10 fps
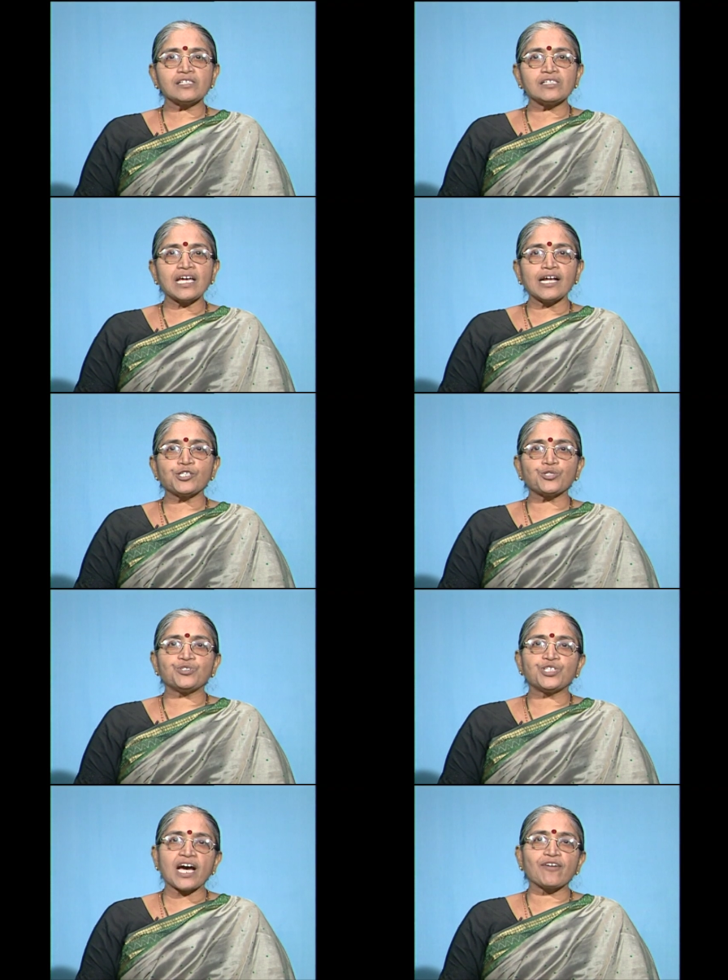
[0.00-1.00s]
the zeal to
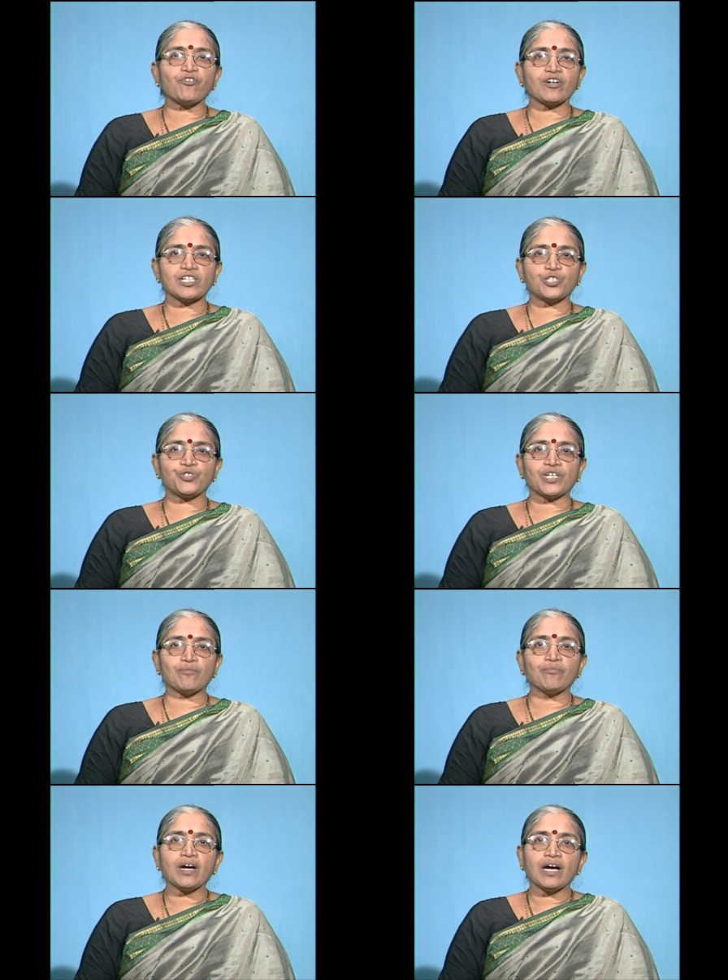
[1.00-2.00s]
die for his
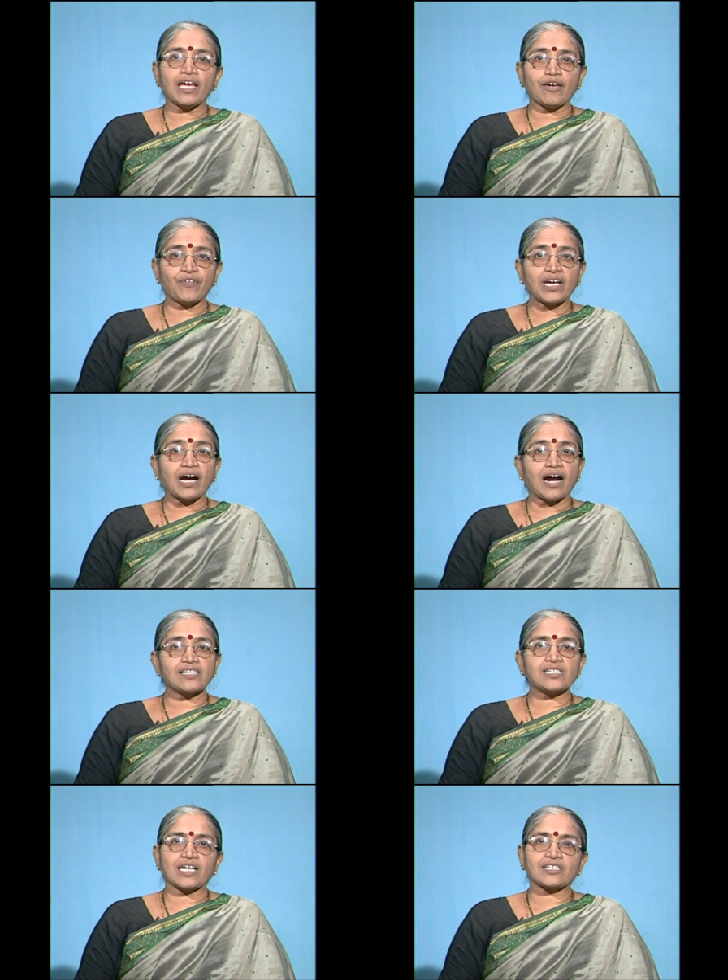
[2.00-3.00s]
dream if he
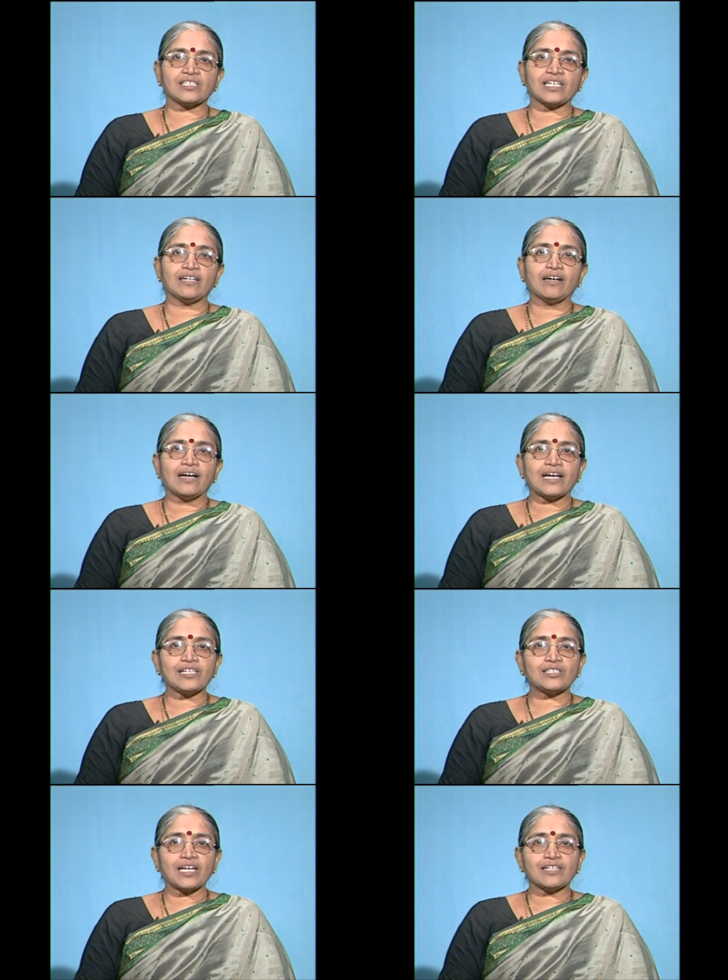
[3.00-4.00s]
can't succeed.
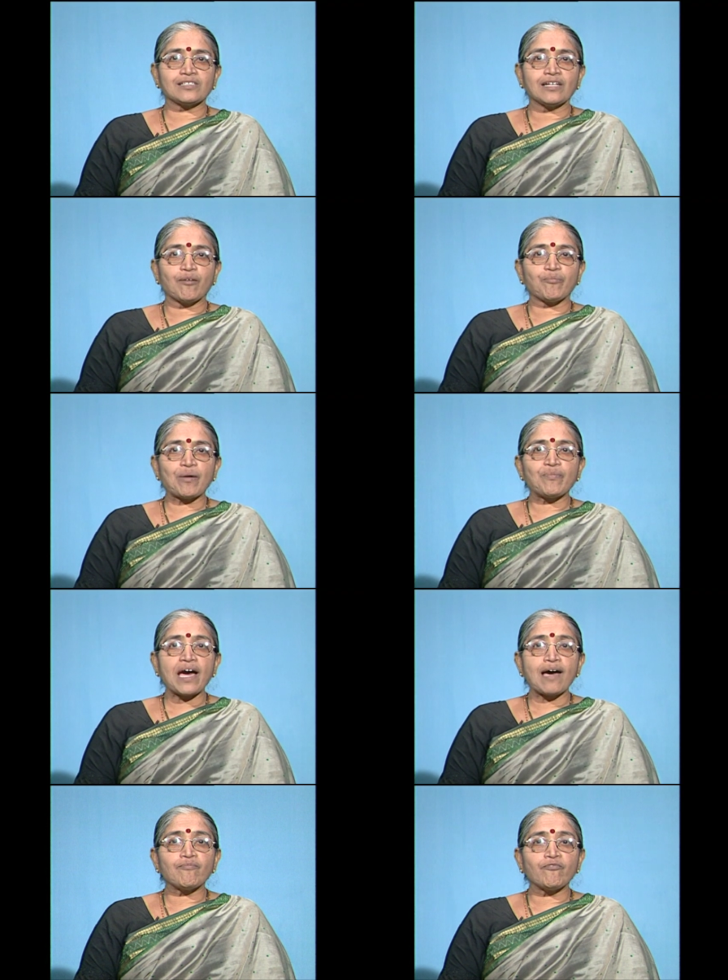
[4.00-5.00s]
He says, maybe
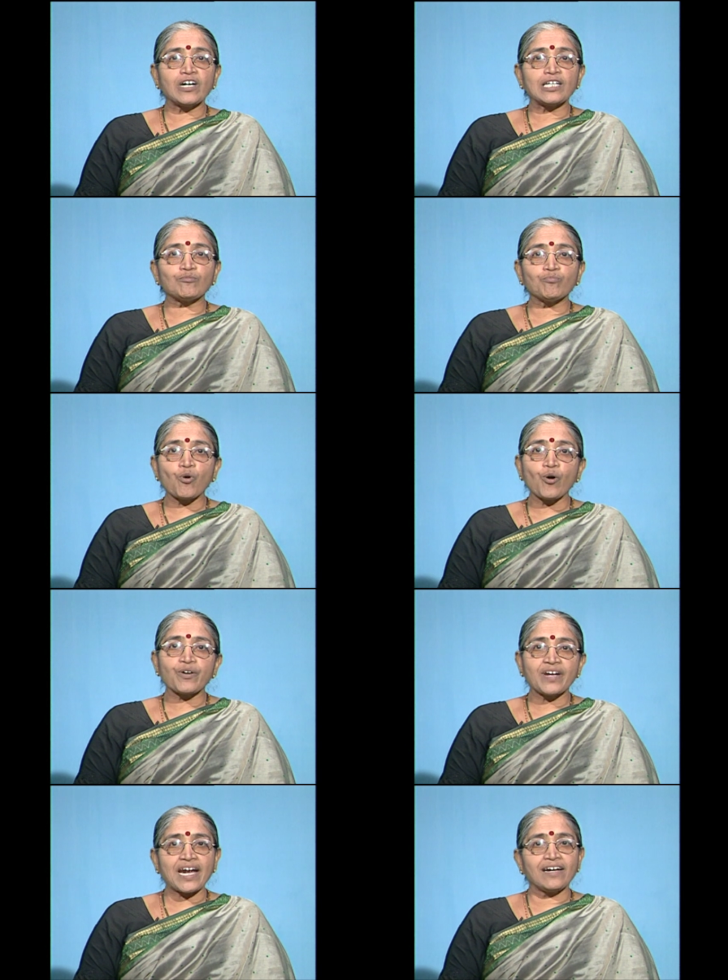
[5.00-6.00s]
I am worth more
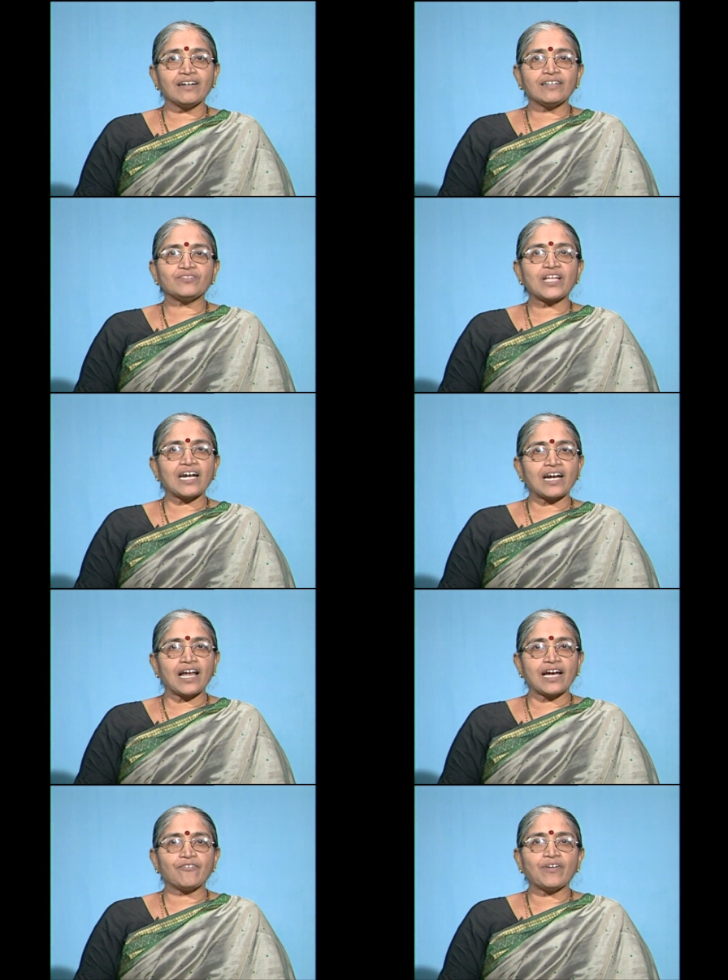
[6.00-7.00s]
dead than
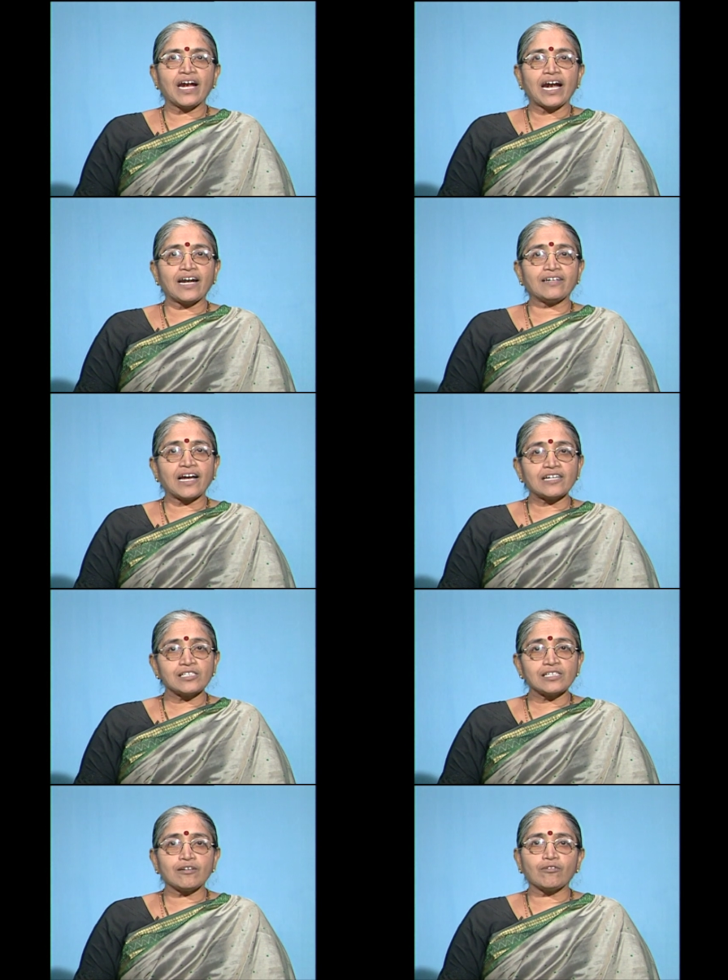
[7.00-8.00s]
alive and
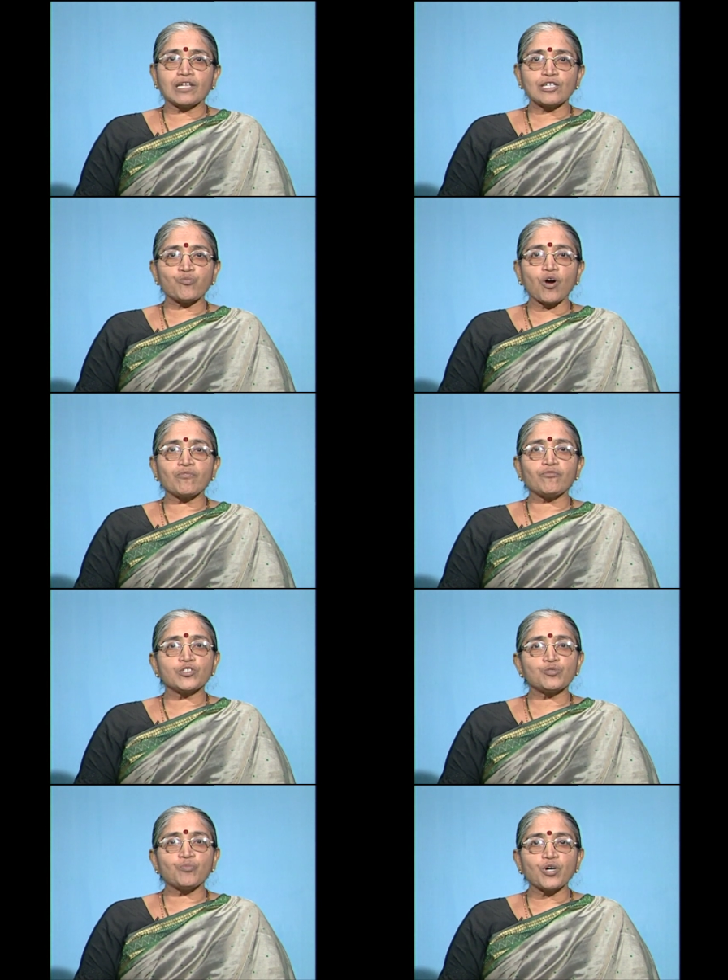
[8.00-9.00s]
that's uh, that's what
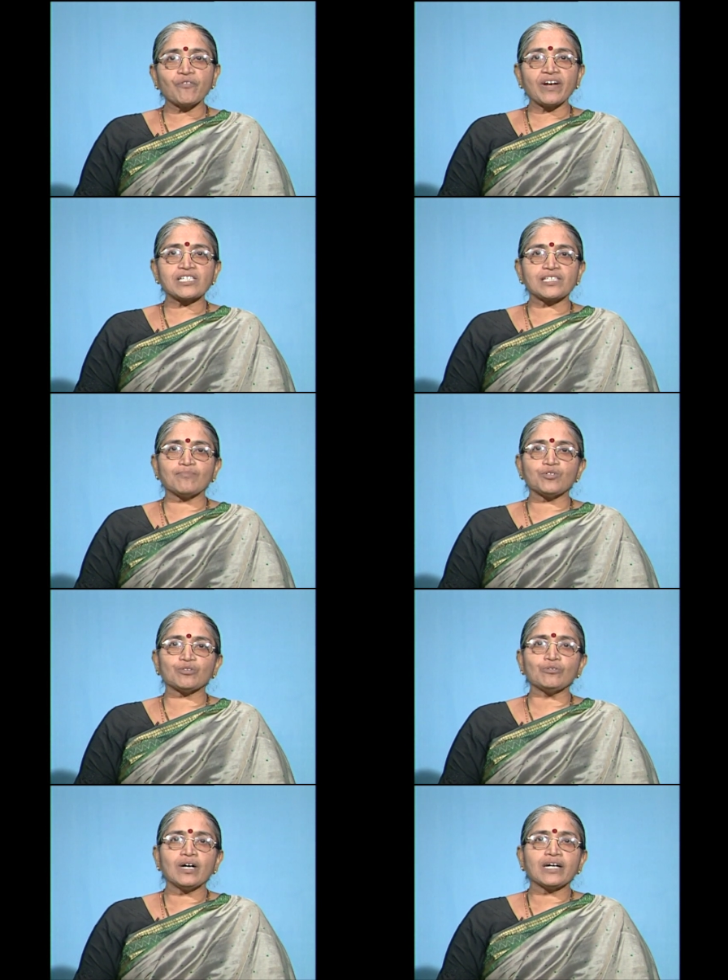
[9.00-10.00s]
which motivates him to